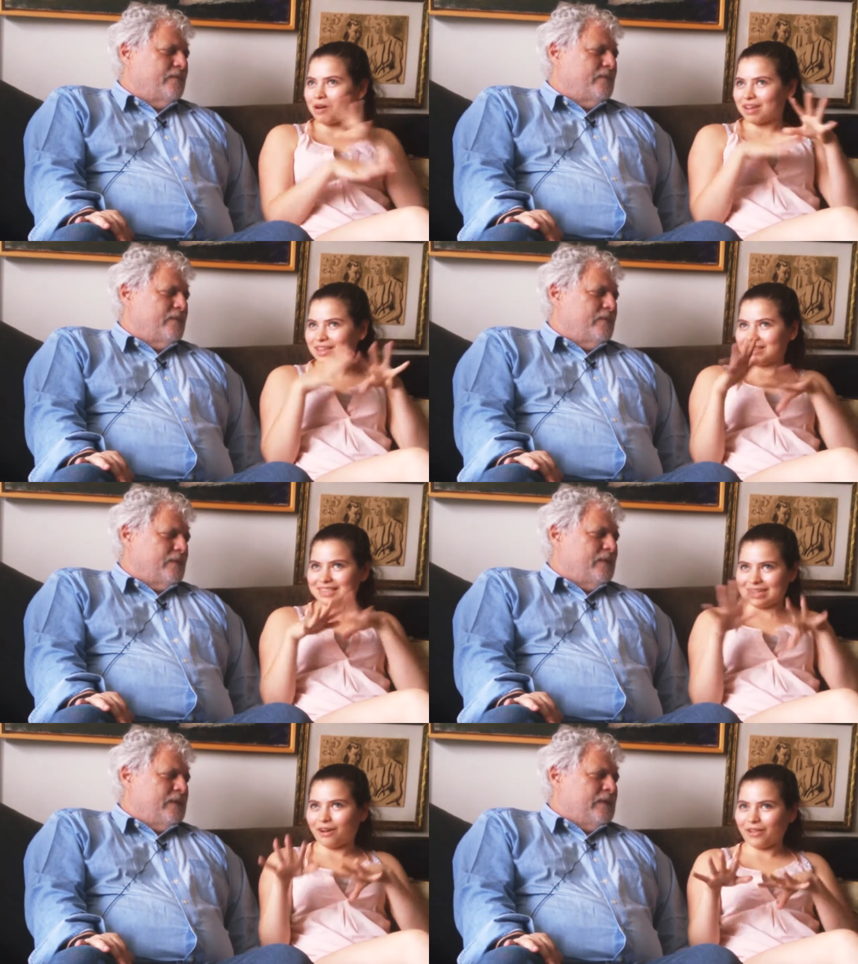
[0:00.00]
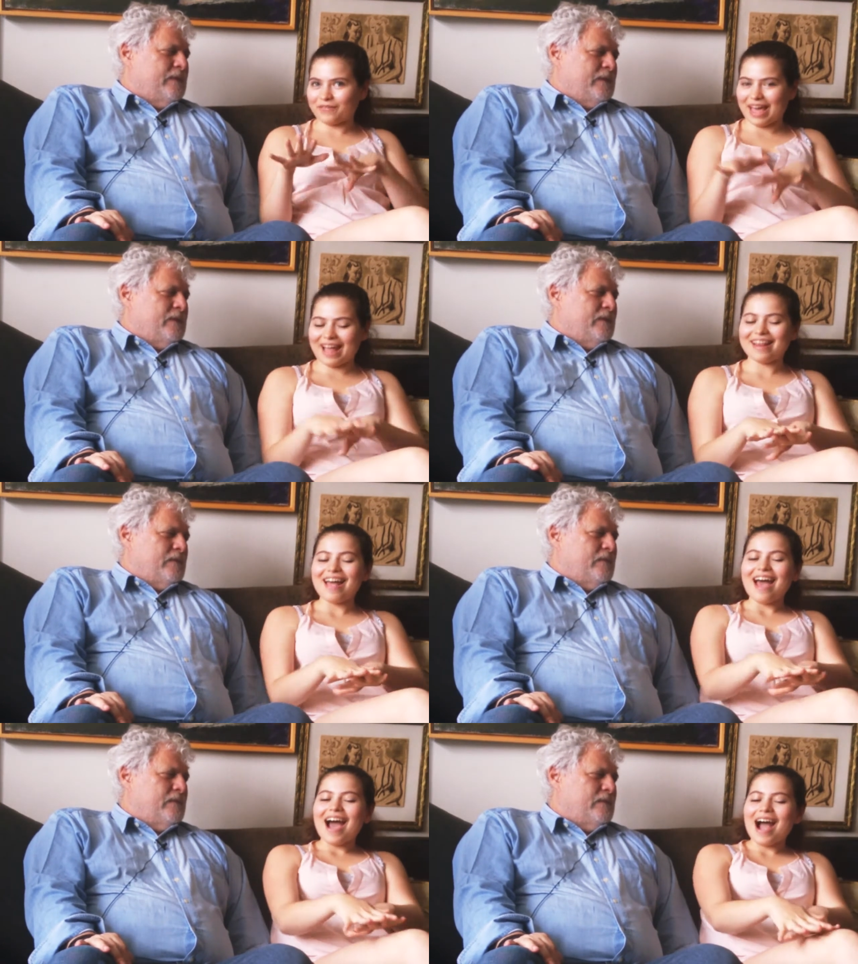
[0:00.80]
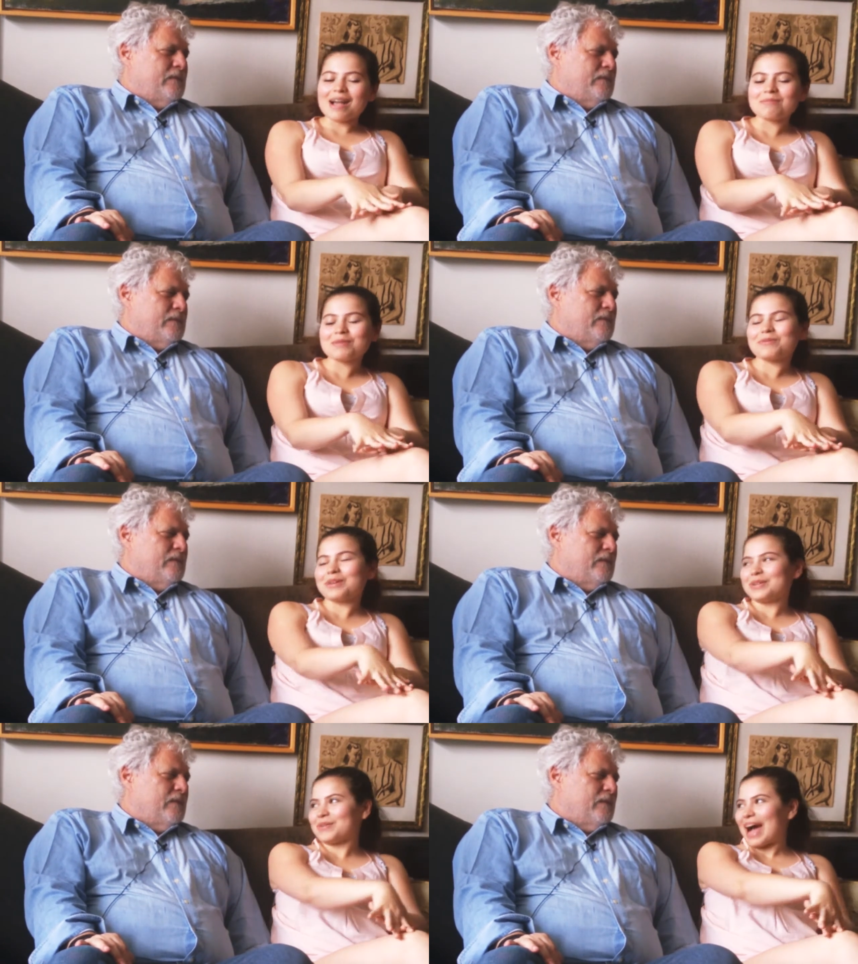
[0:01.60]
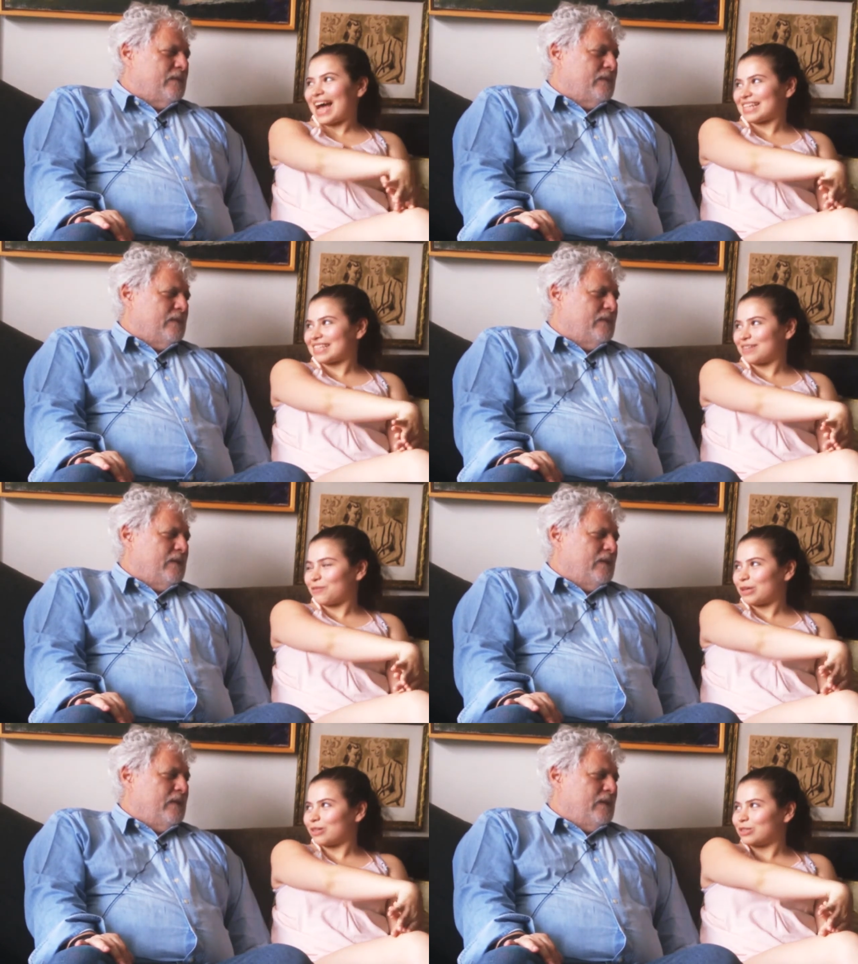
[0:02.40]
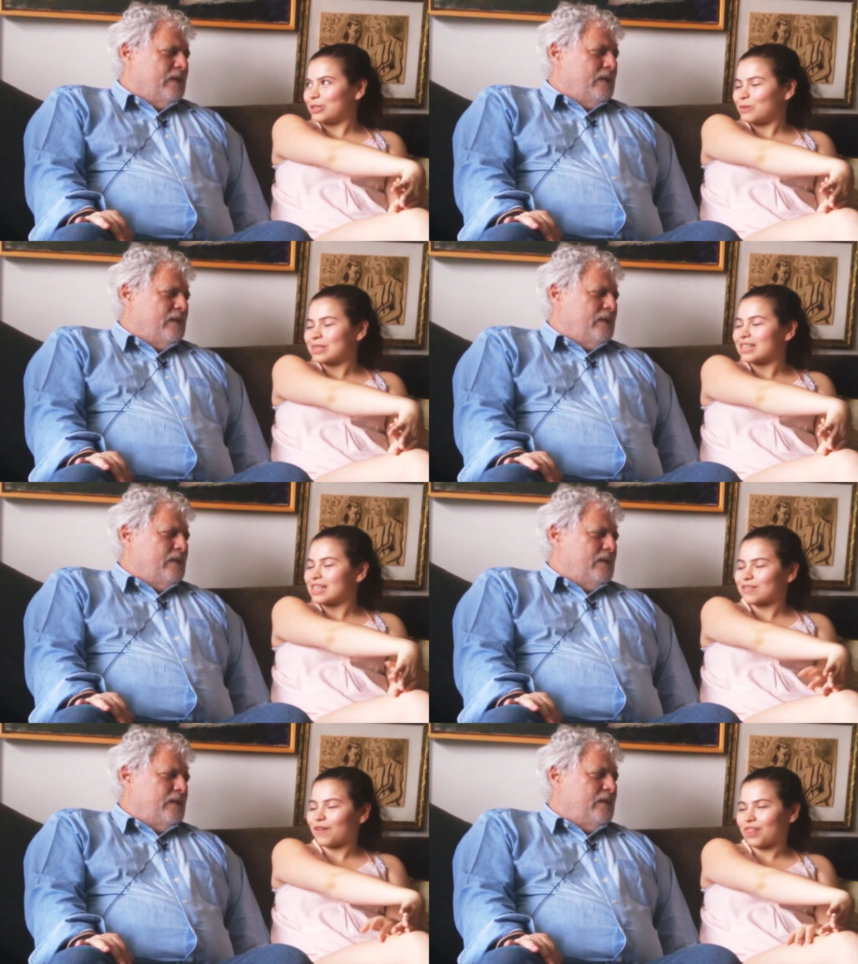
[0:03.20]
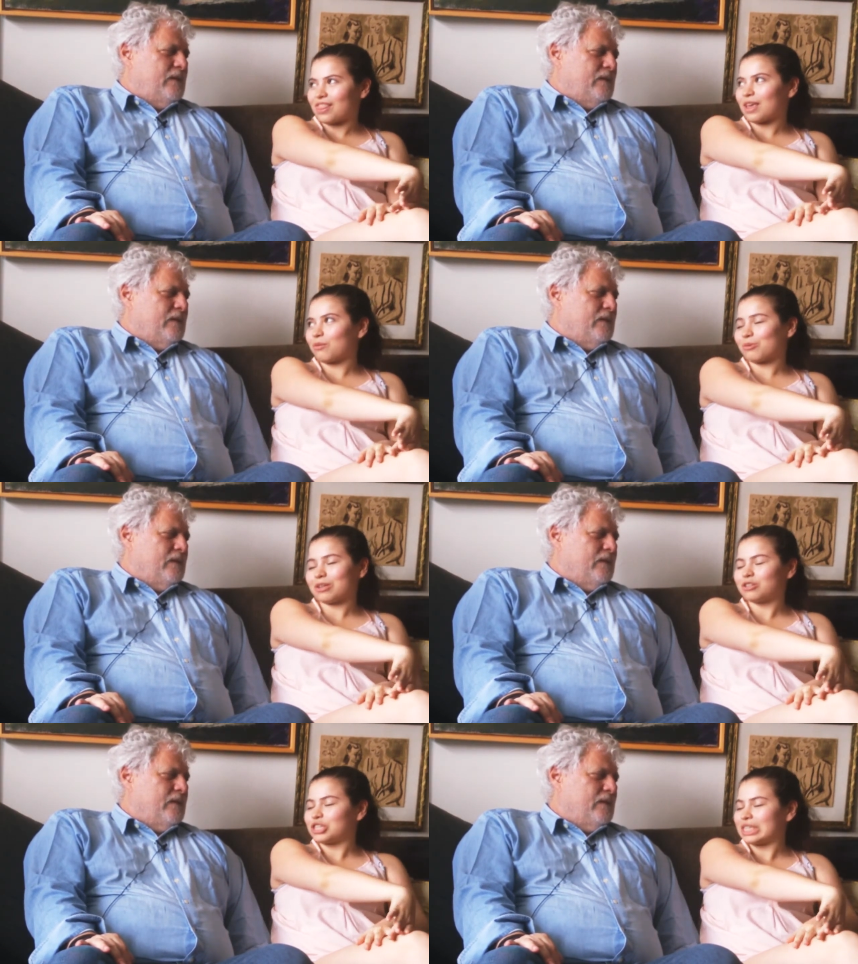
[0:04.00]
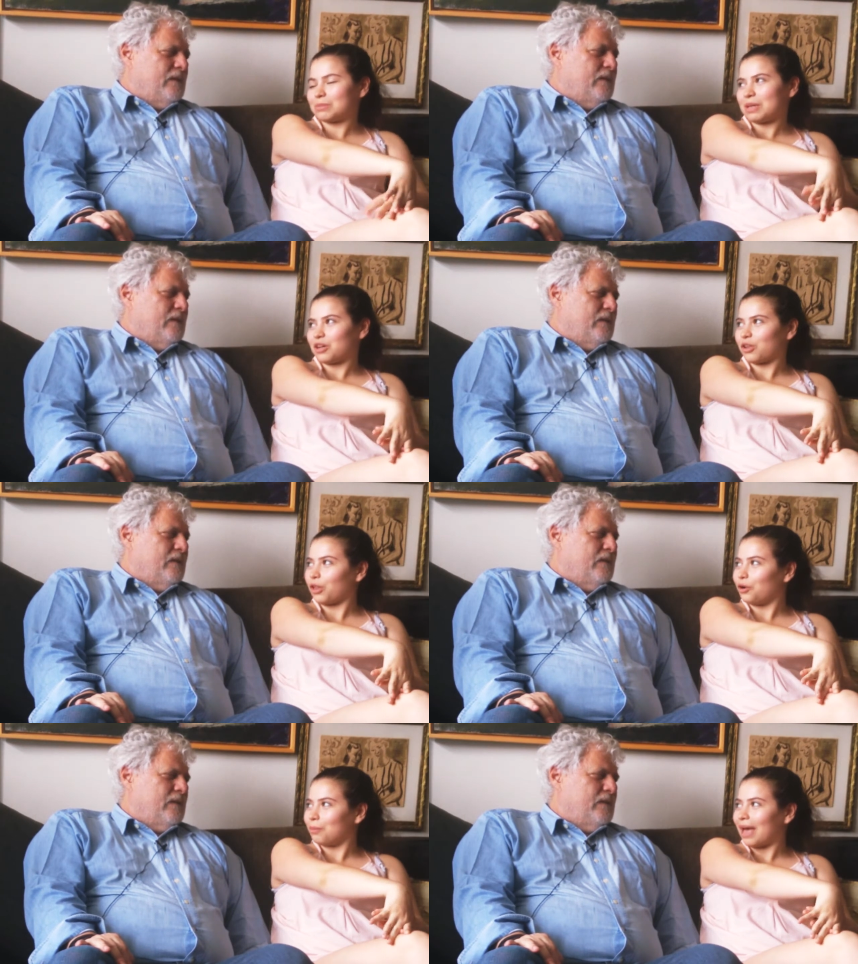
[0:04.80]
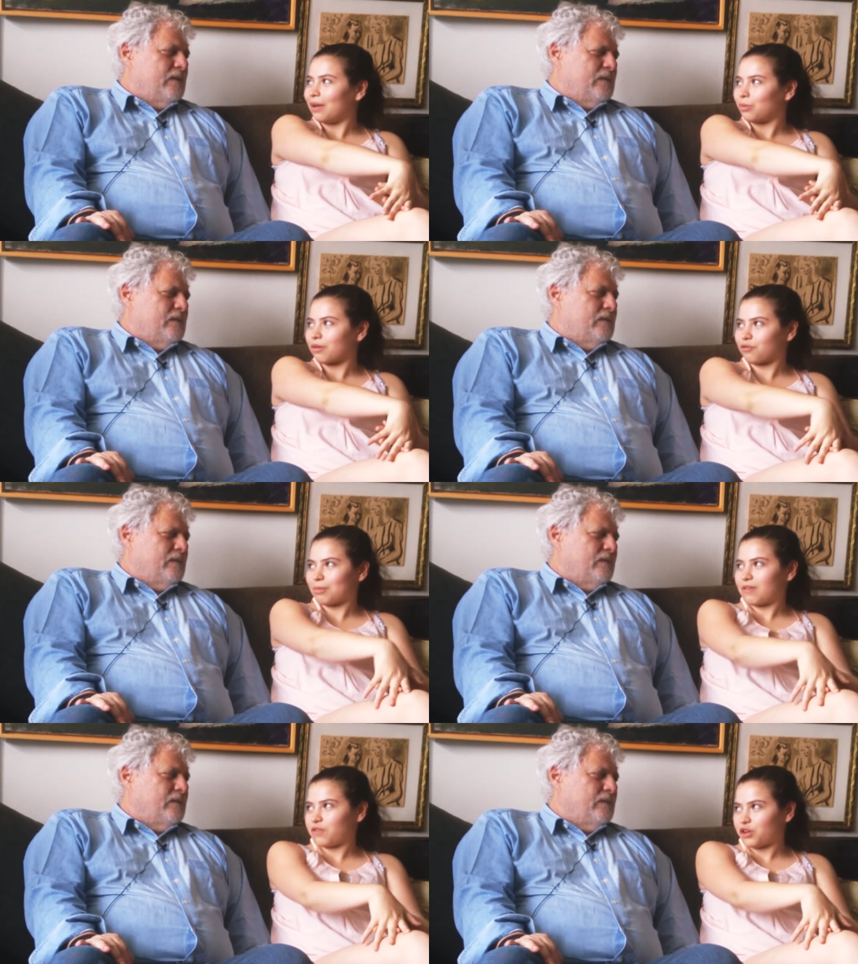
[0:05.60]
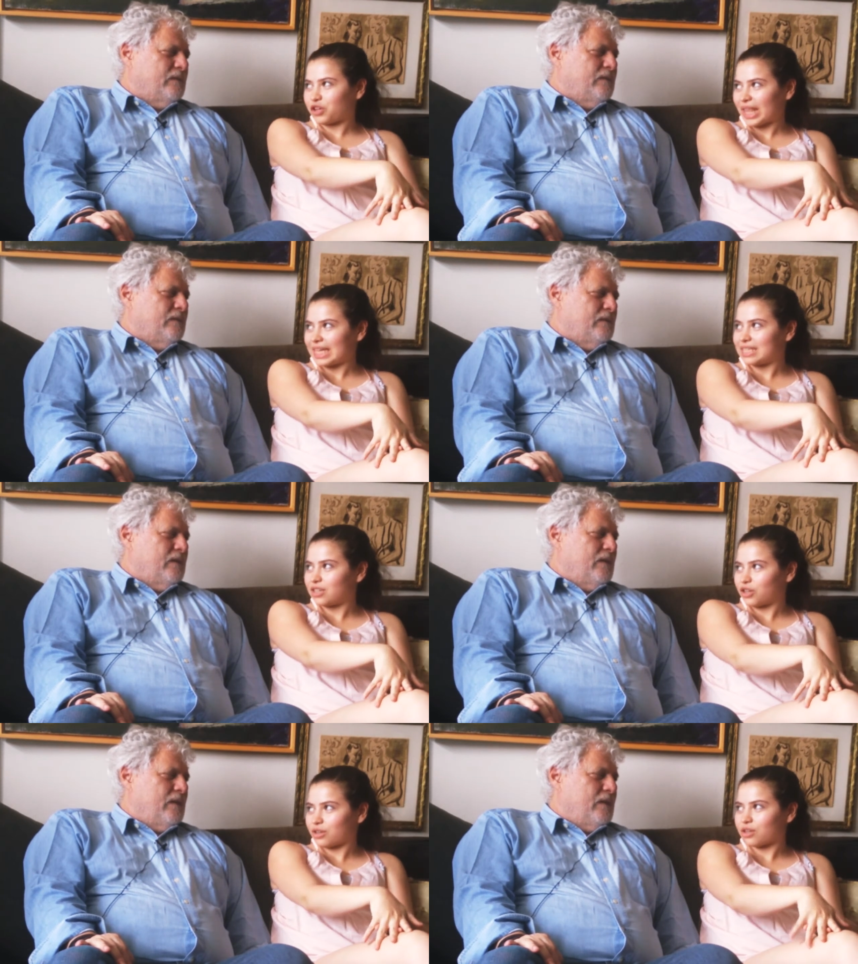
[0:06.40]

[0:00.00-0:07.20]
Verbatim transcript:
Speaker 1: book and did all of that. I'm the one who asked if we could do this fun thing where we could just spin a globe and wherever my finger landed